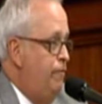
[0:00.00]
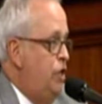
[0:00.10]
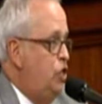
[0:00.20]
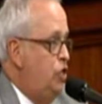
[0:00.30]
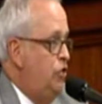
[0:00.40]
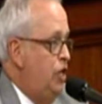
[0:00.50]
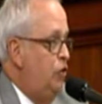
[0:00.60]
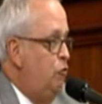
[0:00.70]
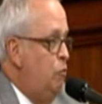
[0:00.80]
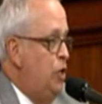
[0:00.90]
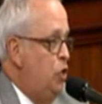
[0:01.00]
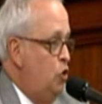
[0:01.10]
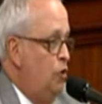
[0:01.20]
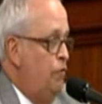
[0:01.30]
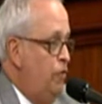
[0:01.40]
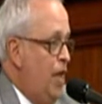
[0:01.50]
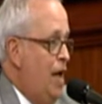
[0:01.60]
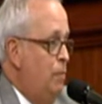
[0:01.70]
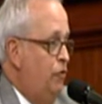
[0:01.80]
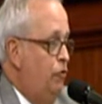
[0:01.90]
VGTs will be good for
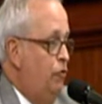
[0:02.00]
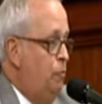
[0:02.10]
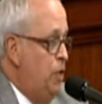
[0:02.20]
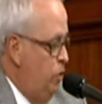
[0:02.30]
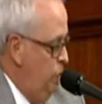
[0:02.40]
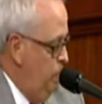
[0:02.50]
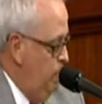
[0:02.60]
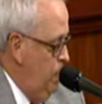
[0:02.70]
that, Mr. Speaker.